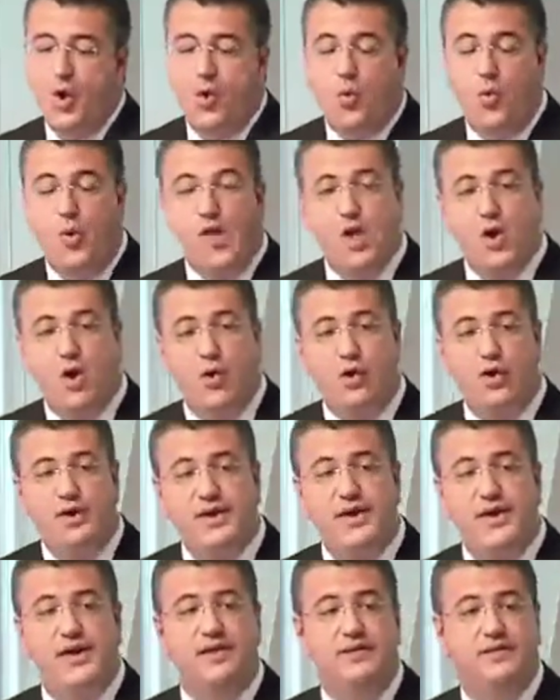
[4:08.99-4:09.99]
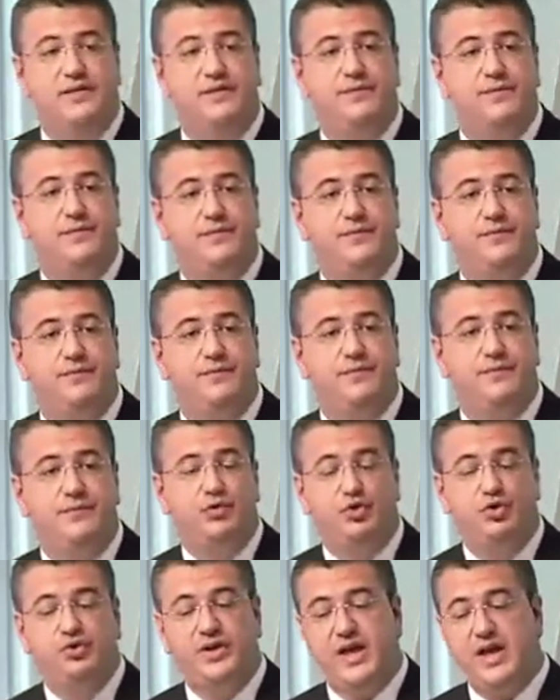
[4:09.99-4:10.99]
We all need
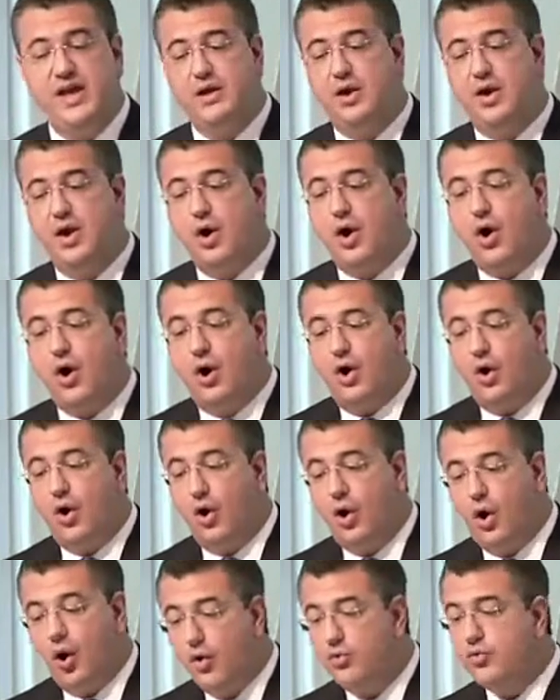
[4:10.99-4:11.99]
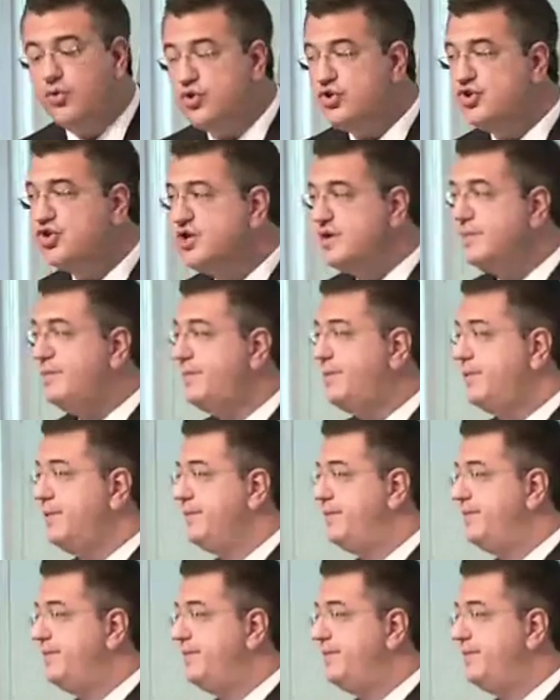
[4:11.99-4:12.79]
to take ownership